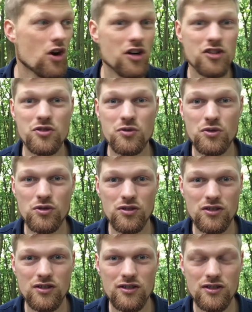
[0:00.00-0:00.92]
talk
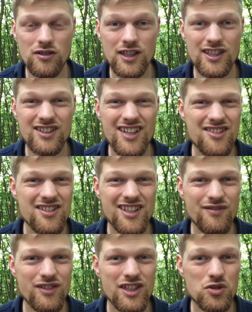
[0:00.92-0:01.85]
to, it
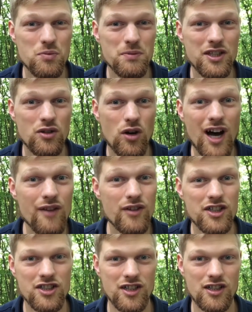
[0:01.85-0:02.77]
doesn't even need to be your
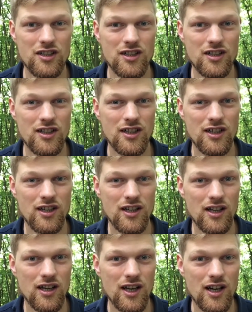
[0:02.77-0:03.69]
avatar.
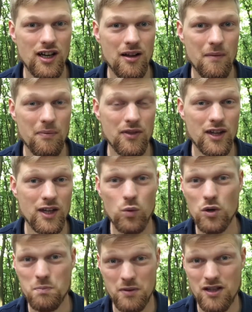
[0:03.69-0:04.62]
It
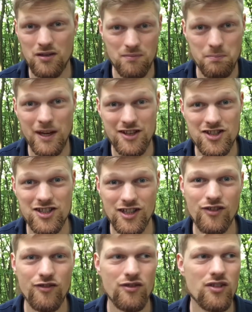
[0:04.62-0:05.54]
would be best
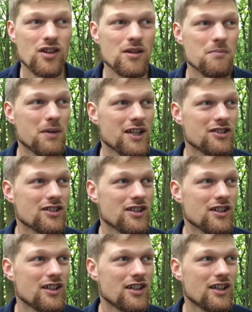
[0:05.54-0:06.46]
if, but
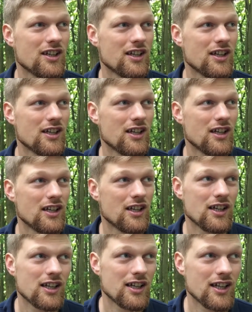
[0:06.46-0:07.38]

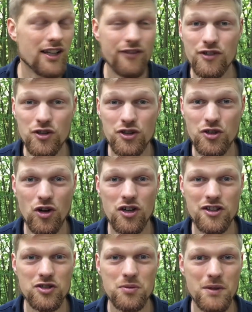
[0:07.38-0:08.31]
if you're
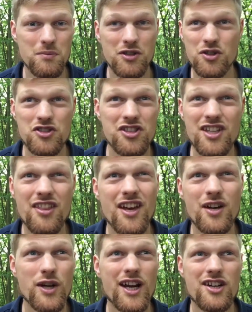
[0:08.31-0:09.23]
talking to people, you see
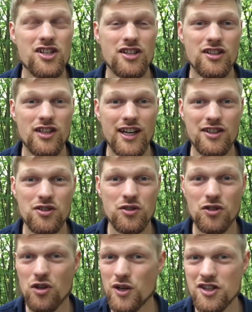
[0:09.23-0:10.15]
their reaction and
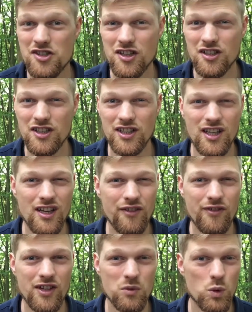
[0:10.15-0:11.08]
you know instantly
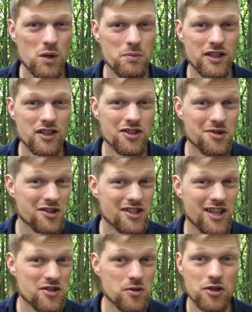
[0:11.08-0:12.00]
if it will be a
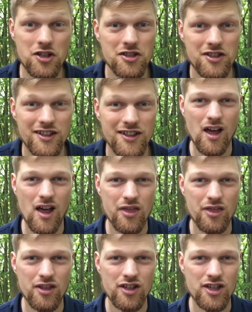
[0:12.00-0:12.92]
success or not.
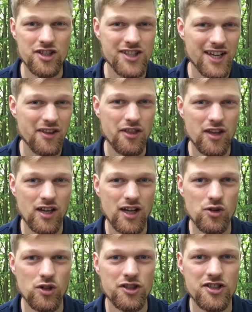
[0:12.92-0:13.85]
The second thing
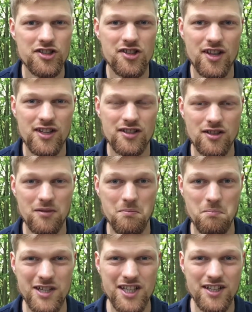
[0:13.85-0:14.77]
I learned is that
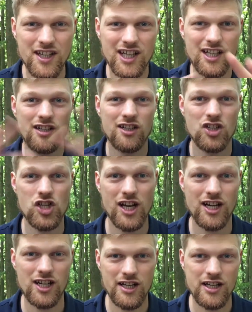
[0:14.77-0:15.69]
media
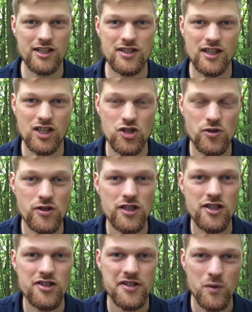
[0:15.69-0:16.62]
channels and
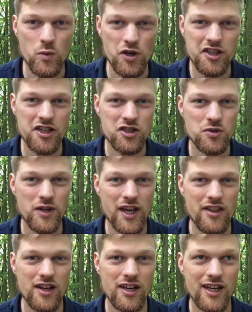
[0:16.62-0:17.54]
journalists are working
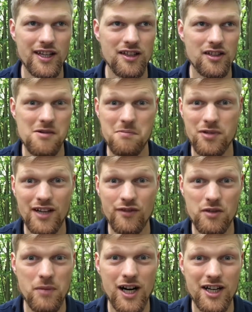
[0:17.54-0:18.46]
together like a
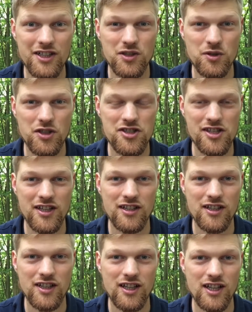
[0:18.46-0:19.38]
private party, you could
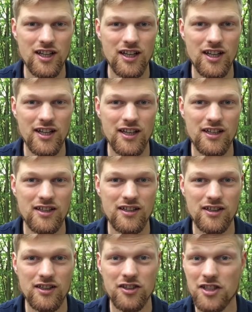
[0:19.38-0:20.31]
say,
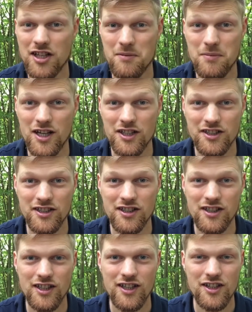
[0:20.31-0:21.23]
like a dinner party.
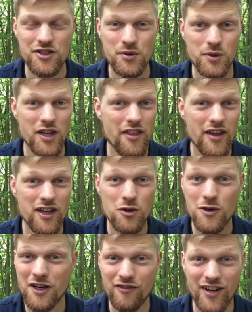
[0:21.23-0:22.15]
So either
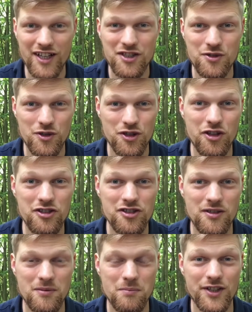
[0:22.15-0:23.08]
you are invited or
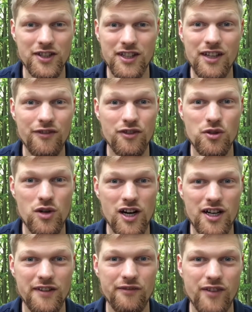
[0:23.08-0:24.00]
not, but if you
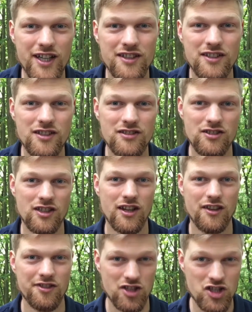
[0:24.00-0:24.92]
are invited,
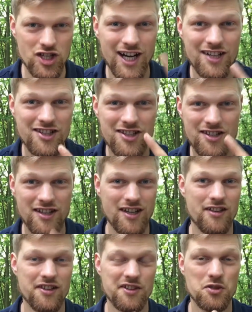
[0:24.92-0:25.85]
the chances
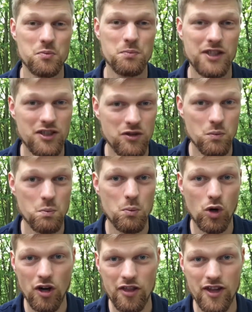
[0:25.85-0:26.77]
are that you meet
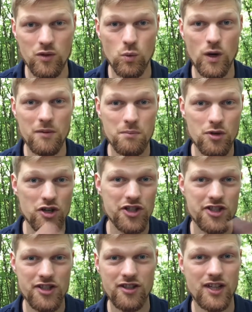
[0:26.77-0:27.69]
more than one
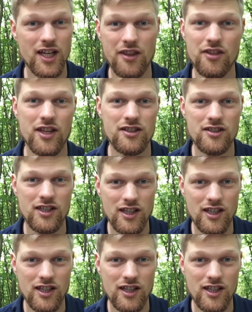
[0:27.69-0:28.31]
person and